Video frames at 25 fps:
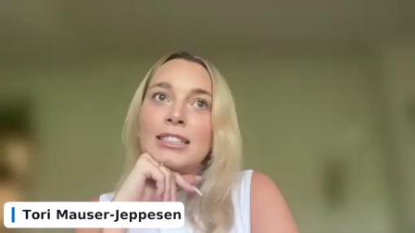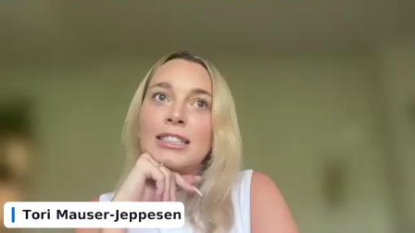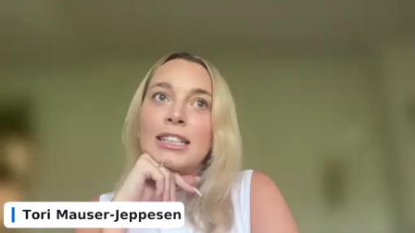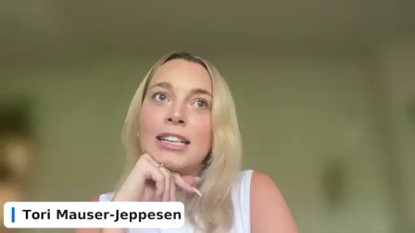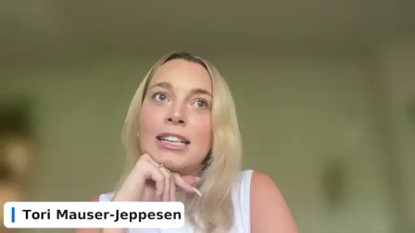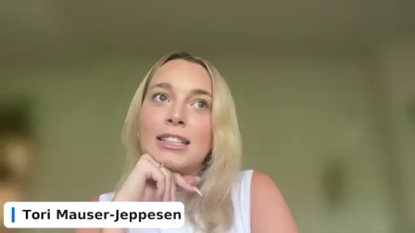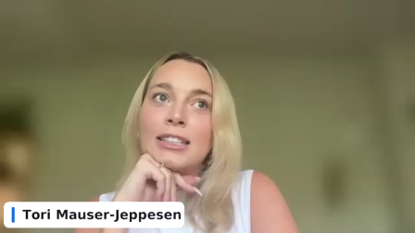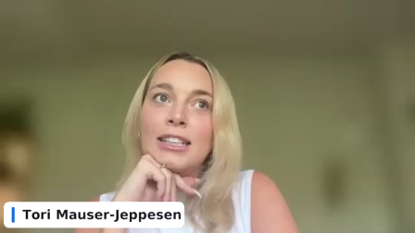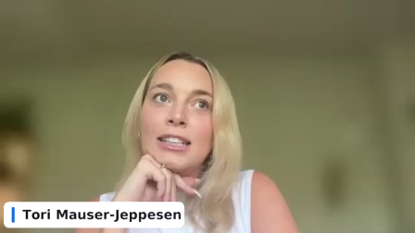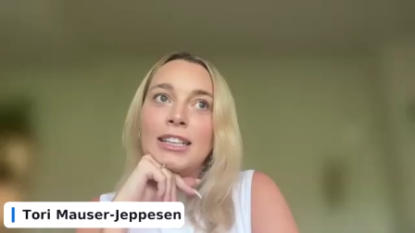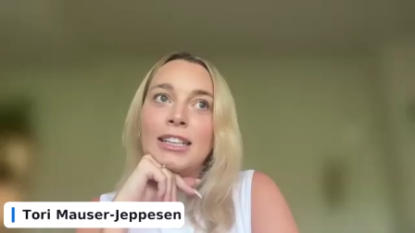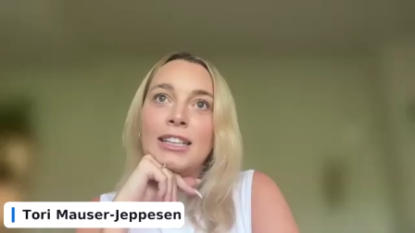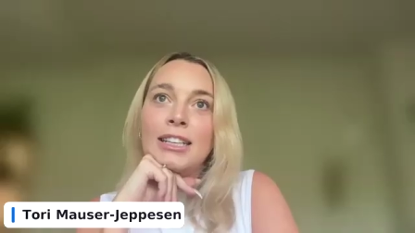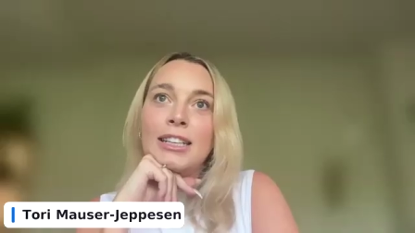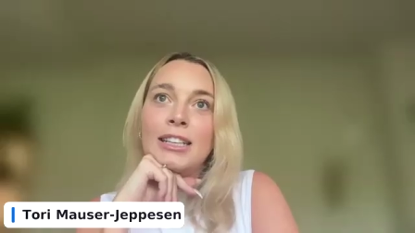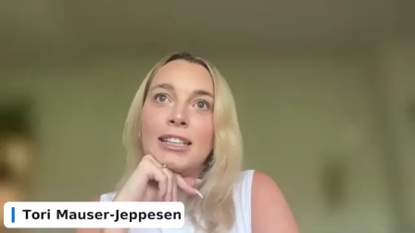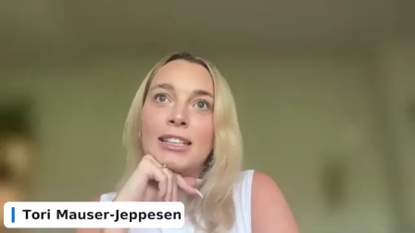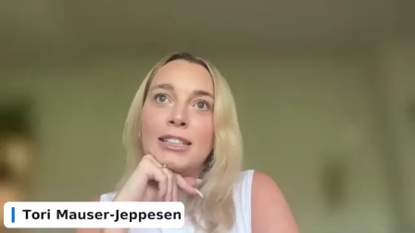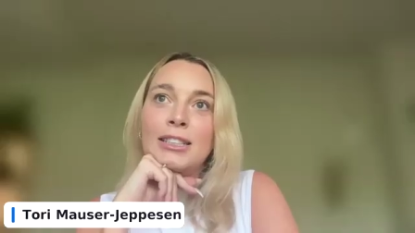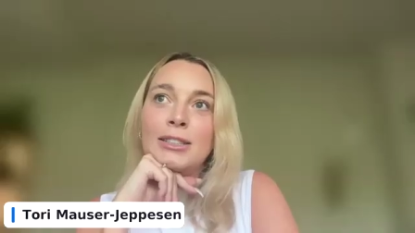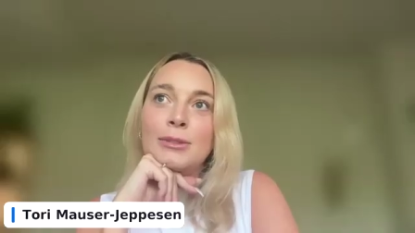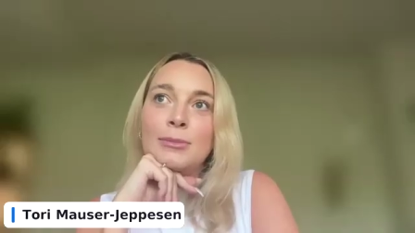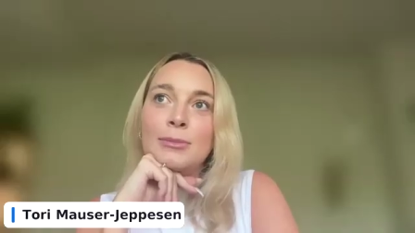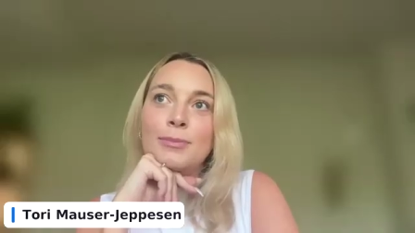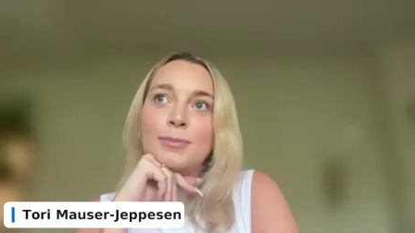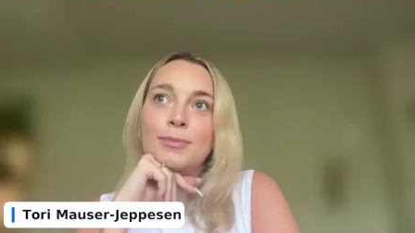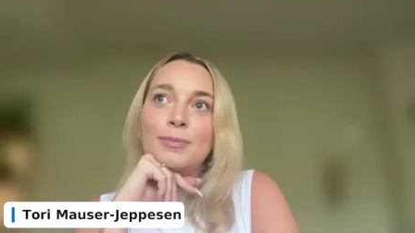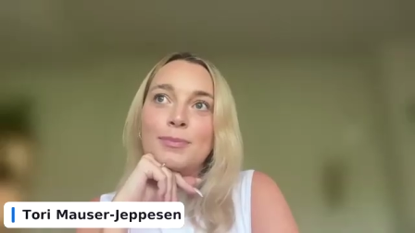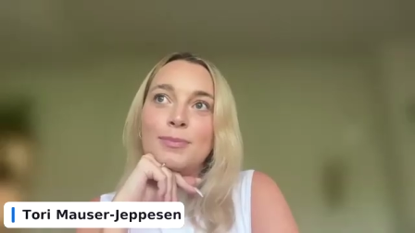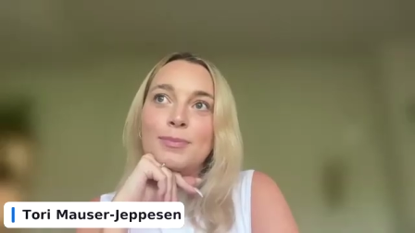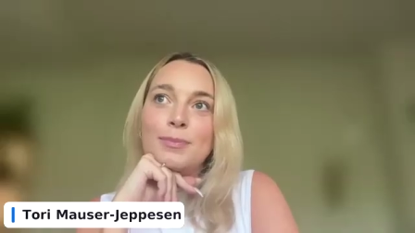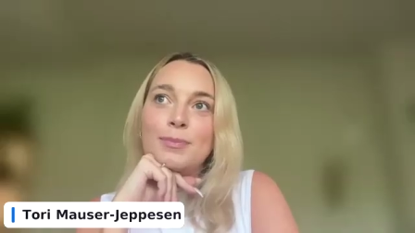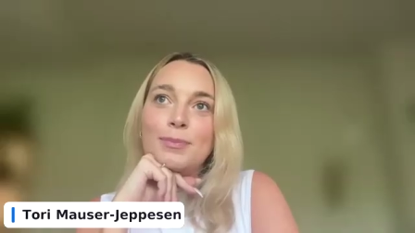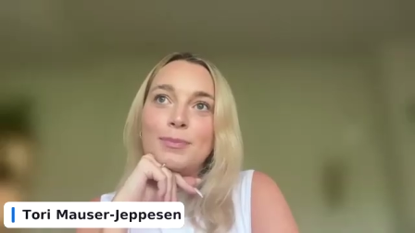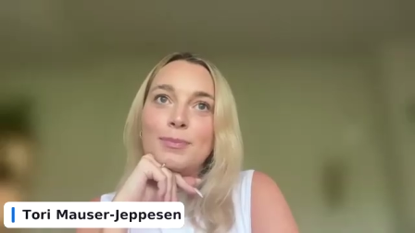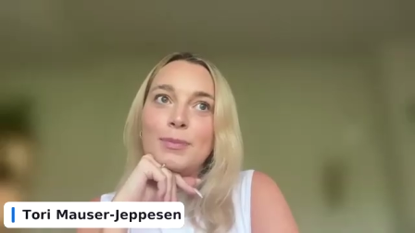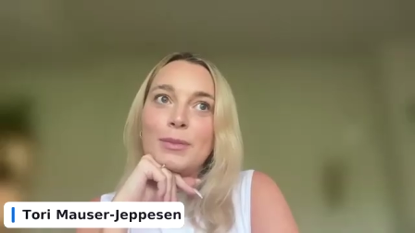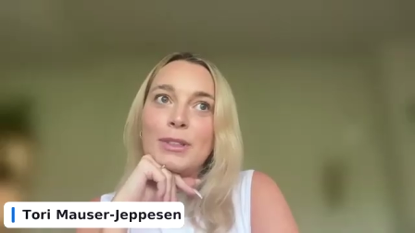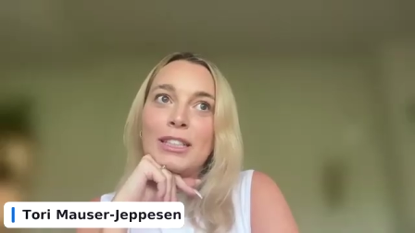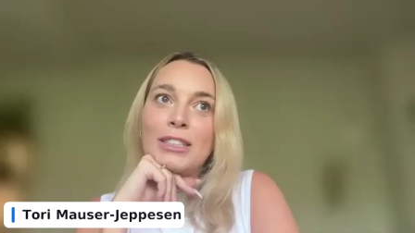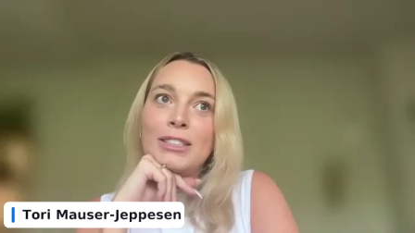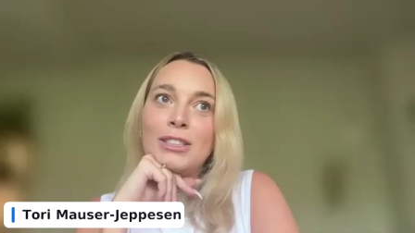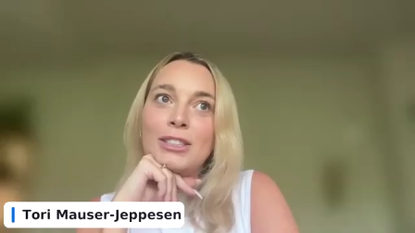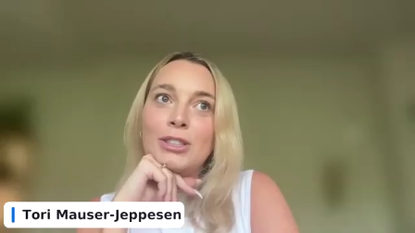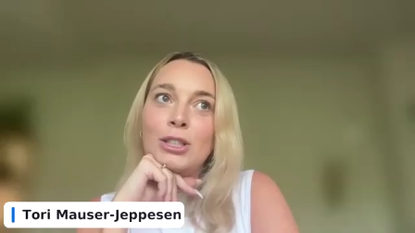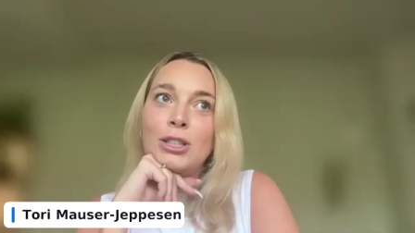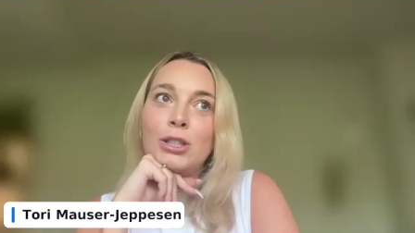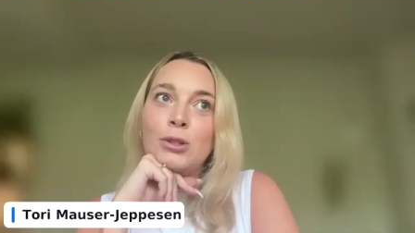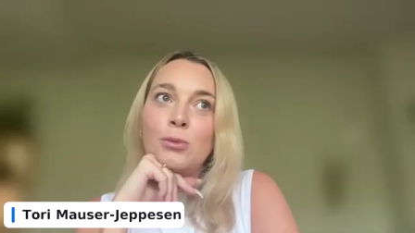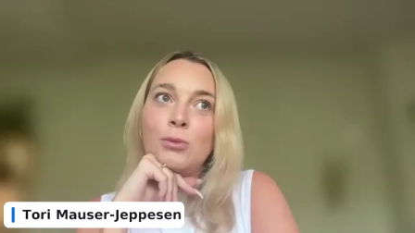Yeah, exactly. And
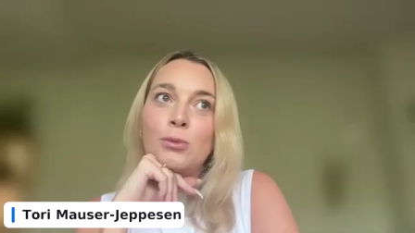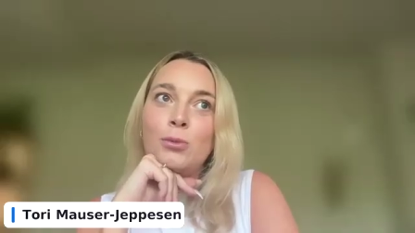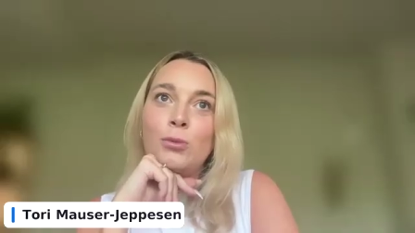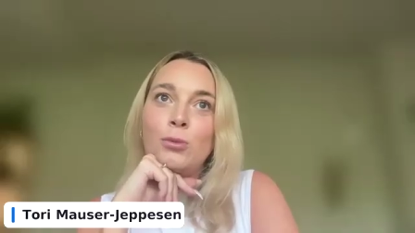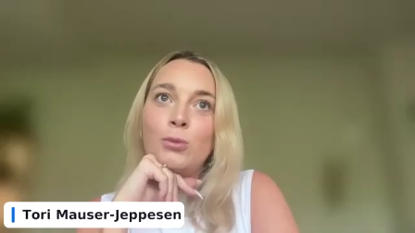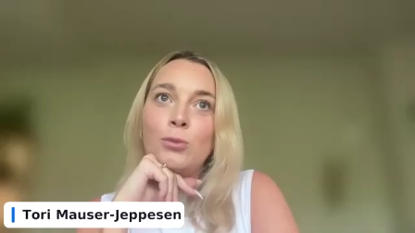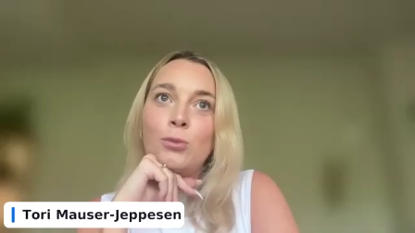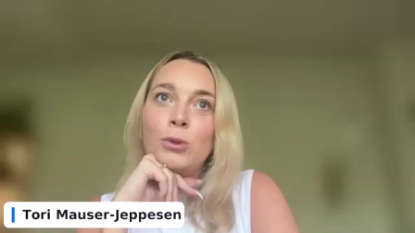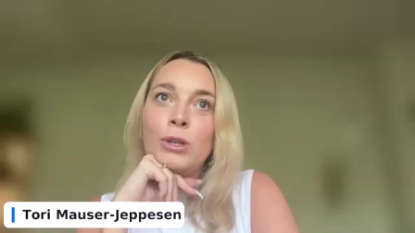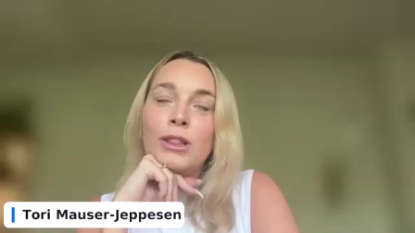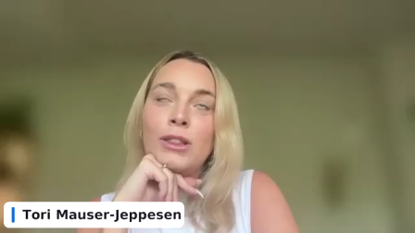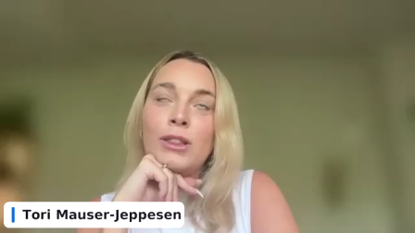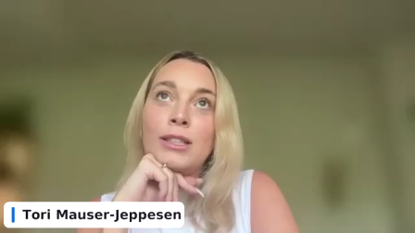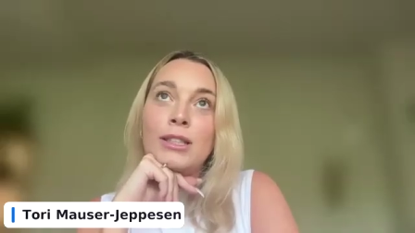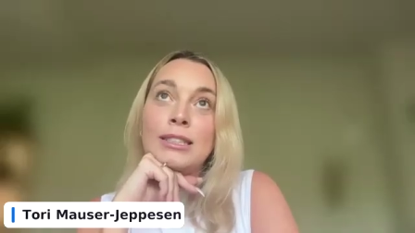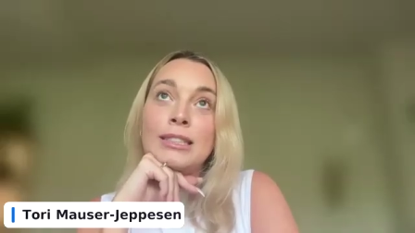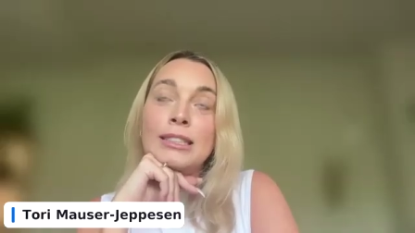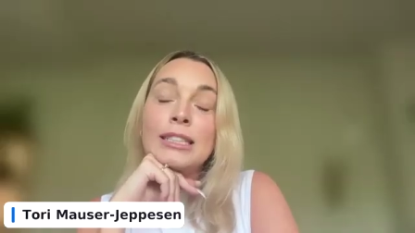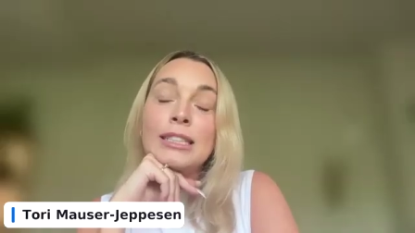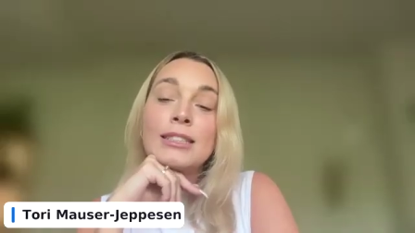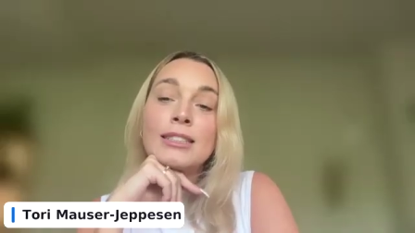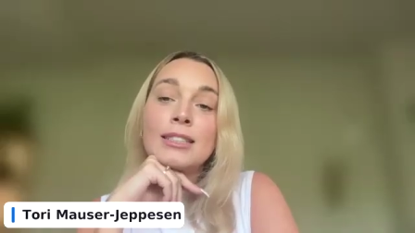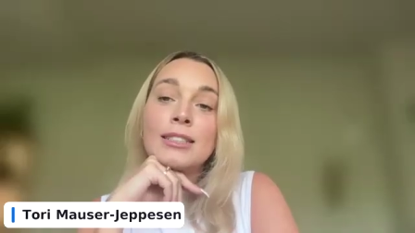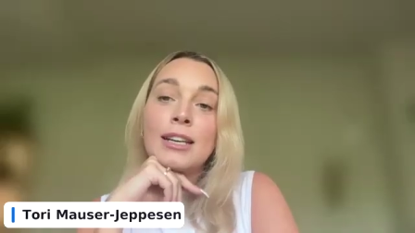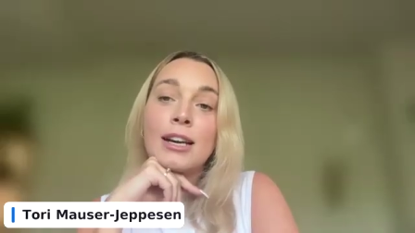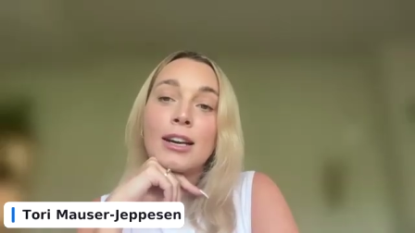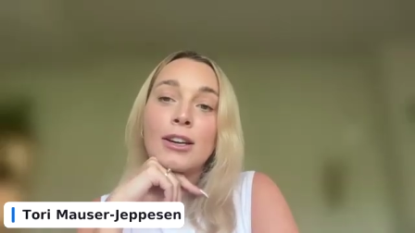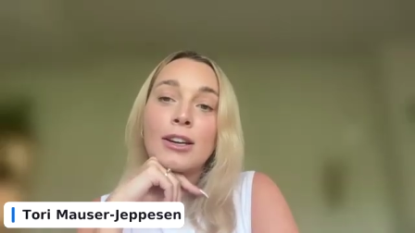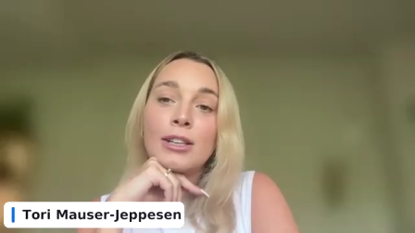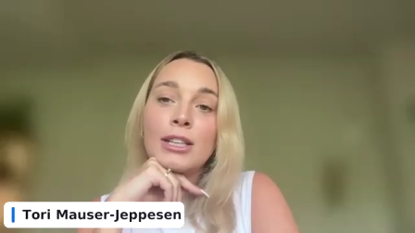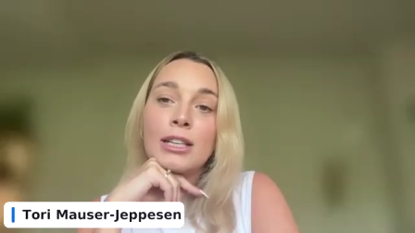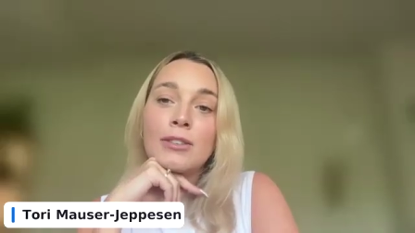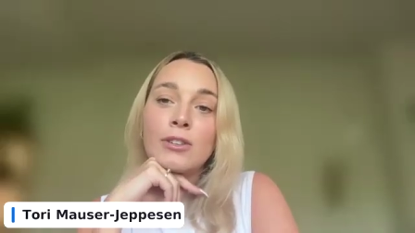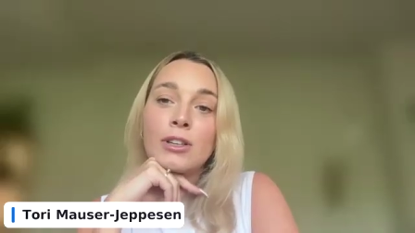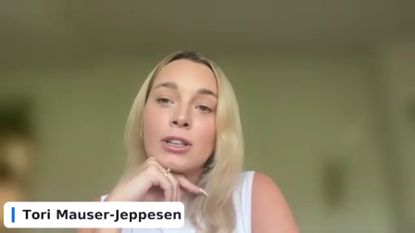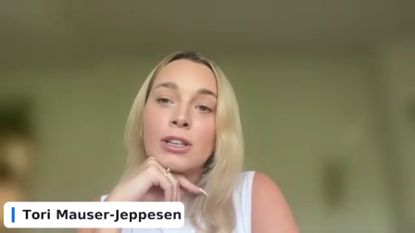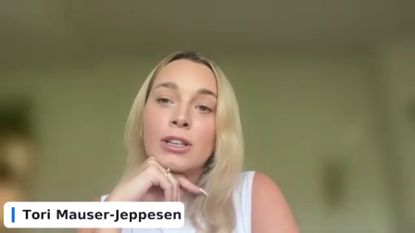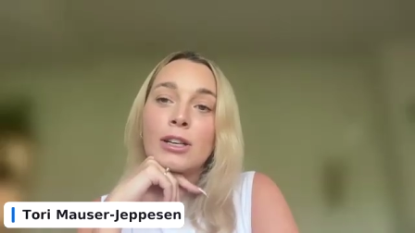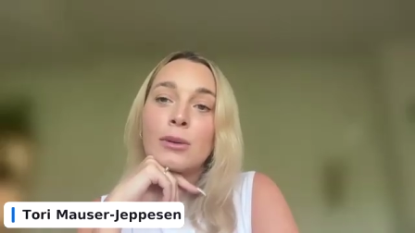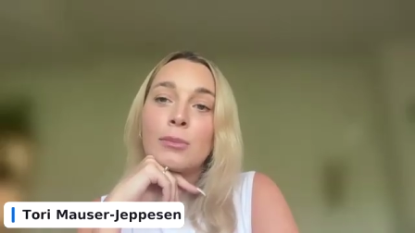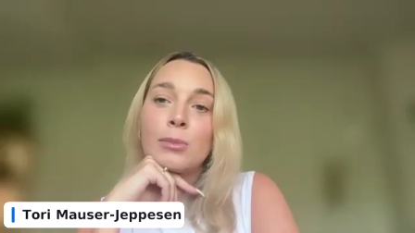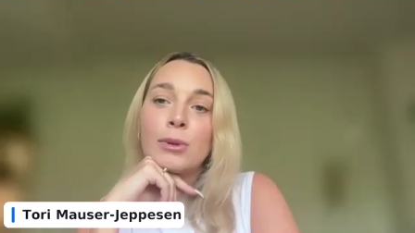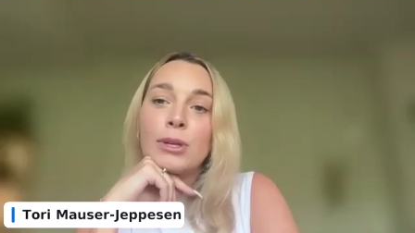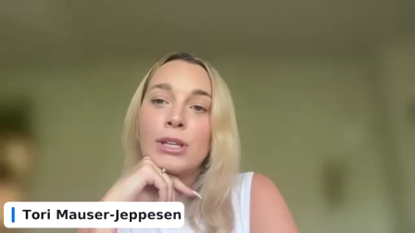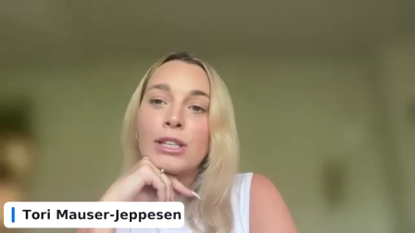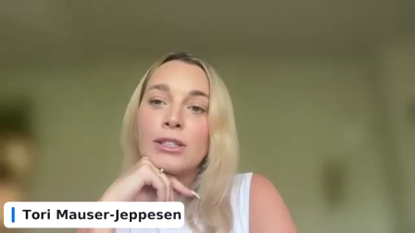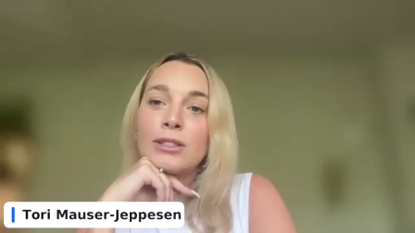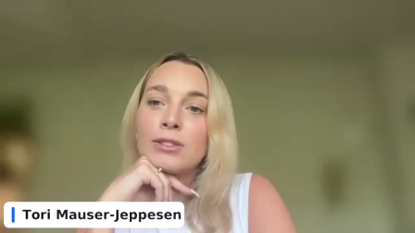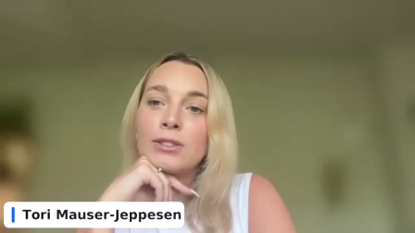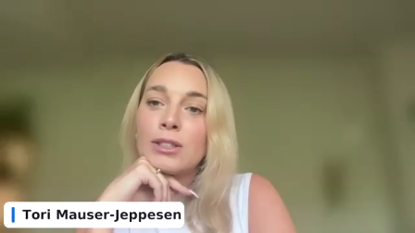with the seasonality of our
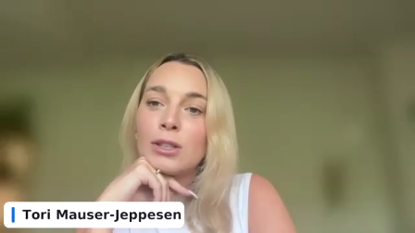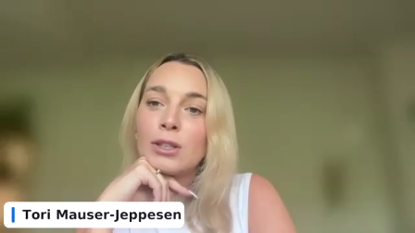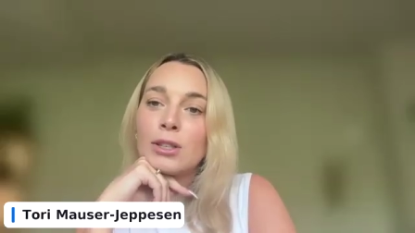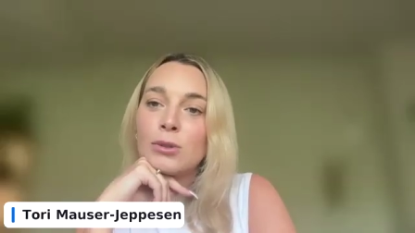company,